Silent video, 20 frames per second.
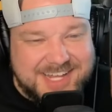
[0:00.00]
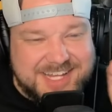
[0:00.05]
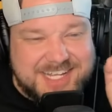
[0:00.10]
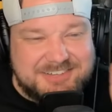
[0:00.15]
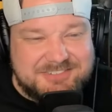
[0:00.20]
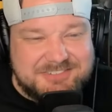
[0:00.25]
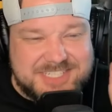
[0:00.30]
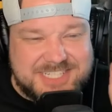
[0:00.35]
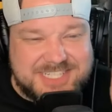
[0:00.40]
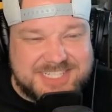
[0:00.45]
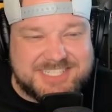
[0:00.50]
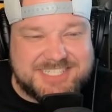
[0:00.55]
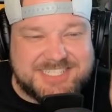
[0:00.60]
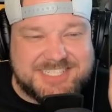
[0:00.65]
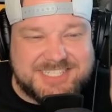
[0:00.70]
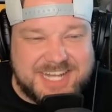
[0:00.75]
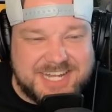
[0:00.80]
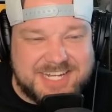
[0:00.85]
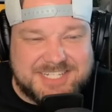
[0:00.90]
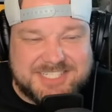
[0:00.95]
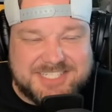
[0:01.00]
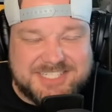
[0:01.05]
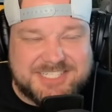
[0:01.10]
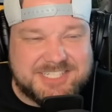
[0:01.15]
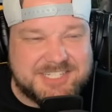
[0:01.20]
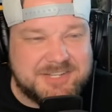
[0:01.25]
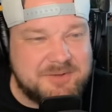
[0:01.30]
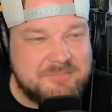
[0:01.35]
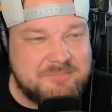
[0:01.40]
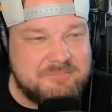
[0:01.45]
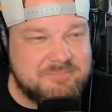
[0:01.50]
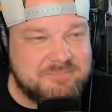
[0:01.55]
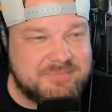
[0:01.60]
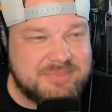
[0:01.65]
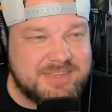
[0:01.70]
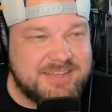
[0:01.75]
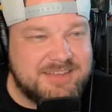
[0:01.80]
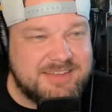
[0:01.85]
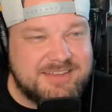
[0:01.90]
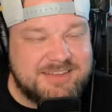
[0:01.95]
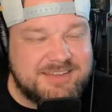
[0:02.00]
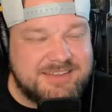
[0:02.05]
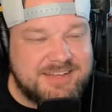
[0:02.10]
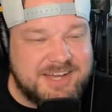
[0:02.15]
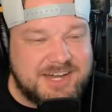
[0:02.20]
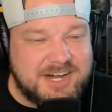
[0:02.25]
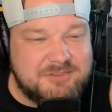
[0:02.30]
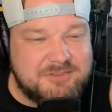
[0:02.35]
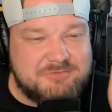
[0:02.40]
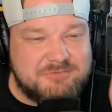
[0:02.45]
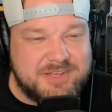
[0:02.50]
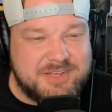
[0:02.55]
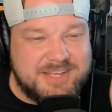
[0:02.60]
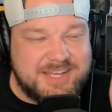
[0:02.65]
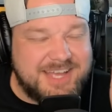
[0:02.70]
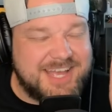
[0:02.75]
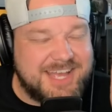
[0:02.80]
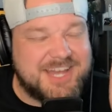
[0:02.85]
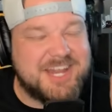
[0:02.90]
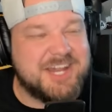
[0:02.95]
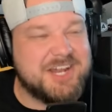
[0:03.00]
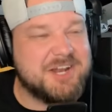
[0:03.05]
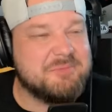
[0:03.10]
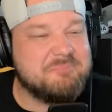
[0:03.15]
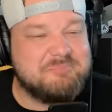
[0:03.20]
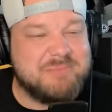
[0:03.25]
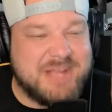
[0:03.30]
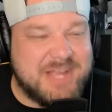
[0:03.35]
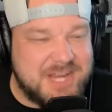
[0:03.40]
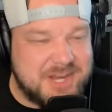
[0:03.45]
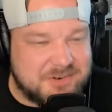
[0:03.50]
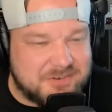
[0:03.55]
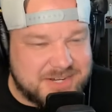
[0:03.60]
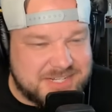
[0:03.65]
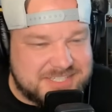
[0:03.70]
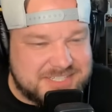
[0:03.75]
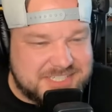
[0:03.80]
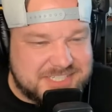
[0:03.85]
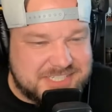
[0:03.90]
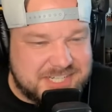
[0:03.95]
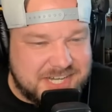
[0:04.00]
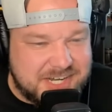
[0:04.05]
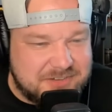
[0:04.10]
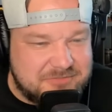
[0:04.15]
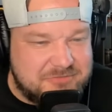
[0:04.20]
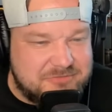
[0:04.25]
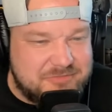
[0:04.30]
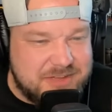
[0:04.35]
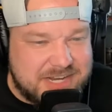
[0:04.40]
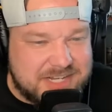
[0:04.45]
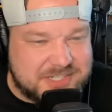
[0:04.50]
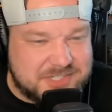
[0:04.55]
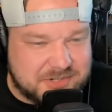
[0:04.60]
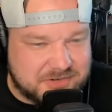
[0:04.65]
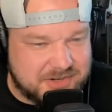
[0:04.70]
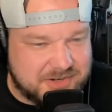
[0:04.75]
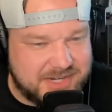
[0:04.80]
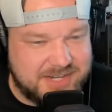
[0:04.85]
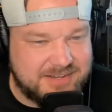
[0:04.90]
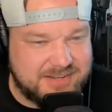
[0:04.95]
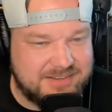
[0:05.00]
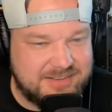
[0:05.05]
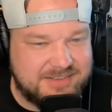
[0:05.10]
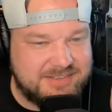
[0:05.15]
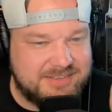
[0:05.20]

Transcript: it gives this sense of an, an appearance of victory